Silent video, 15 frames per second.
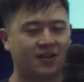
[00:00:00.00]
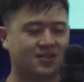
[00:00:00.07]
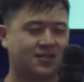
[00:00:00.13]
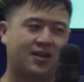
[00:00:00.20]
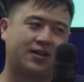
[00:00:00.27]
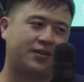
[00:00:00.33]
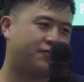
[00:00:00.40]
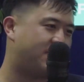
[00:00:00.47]
there's
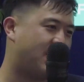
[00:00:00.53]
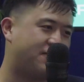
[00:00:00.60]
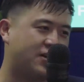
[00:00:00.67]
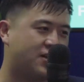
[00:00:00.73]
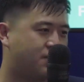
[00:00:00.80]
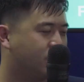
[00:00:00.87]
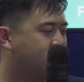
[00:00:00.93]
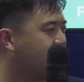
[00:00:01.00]
like five
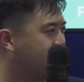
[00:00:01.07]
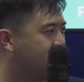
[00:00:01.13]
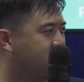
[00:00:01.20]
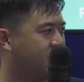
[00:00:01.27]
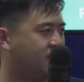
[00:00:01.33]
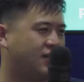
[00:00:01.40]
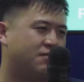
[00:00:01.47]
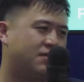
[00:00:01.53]
other projects you
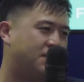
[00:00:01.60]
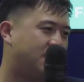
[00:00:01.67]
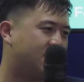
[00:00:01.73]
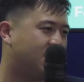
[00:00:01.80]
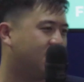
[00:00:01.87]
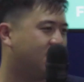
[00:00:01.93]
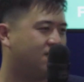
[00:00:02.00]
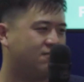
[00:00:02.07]
did that maybe
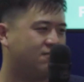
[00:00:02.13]
turned